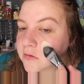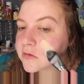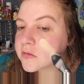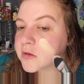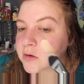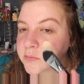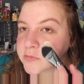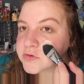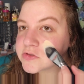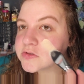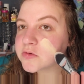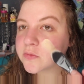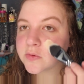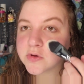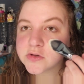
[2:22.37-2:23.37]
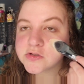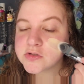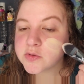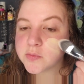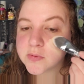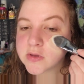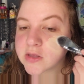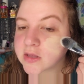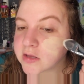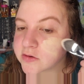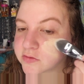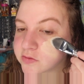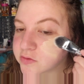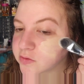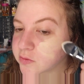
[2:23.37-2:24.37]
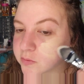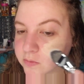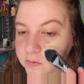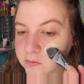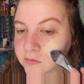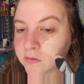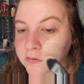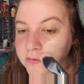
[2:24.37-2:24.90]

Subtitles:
and then I'm just going to begin to